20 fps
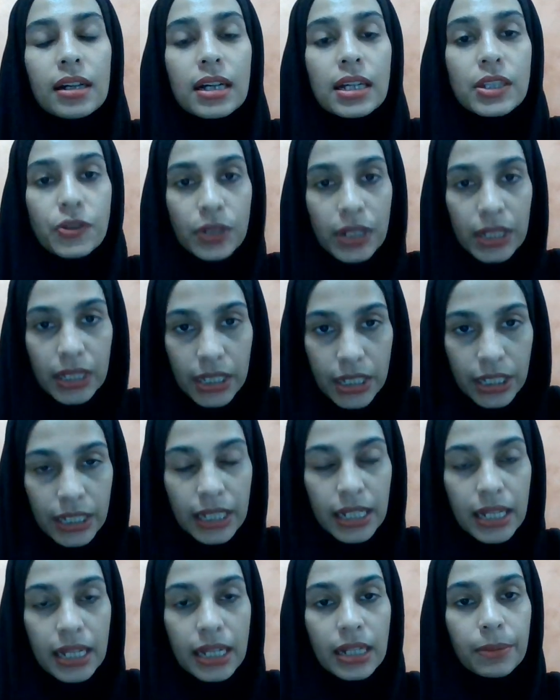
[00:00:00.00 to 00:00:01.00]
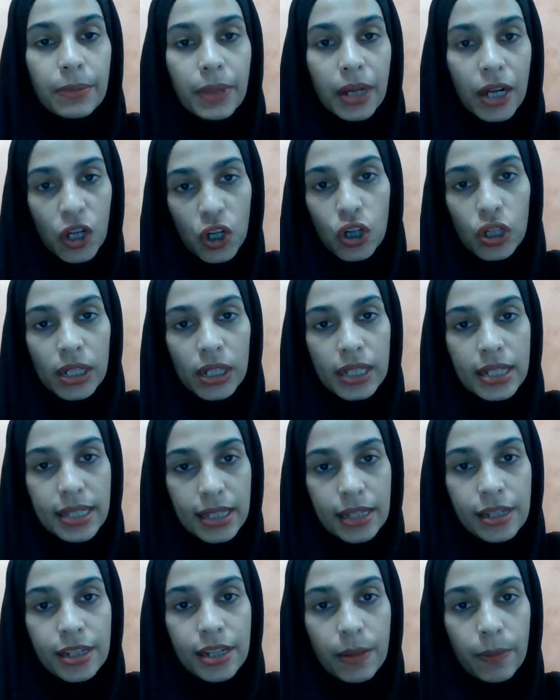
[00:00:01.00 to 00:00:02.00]
strategy lah among all,
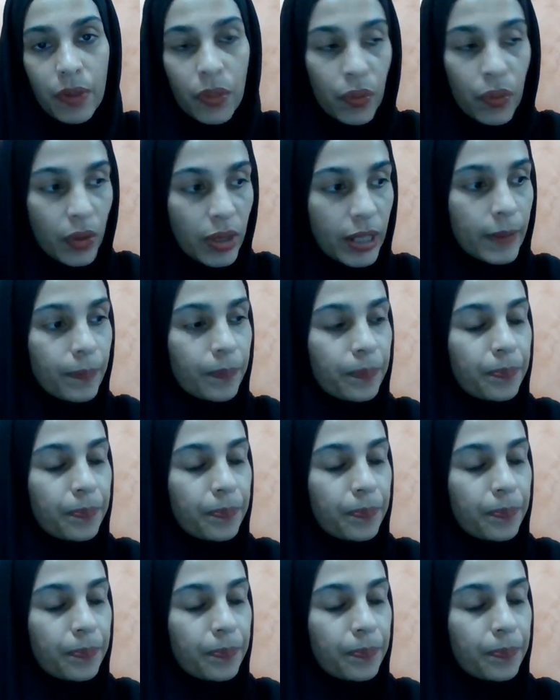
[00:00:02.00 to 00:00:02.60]
stage number three.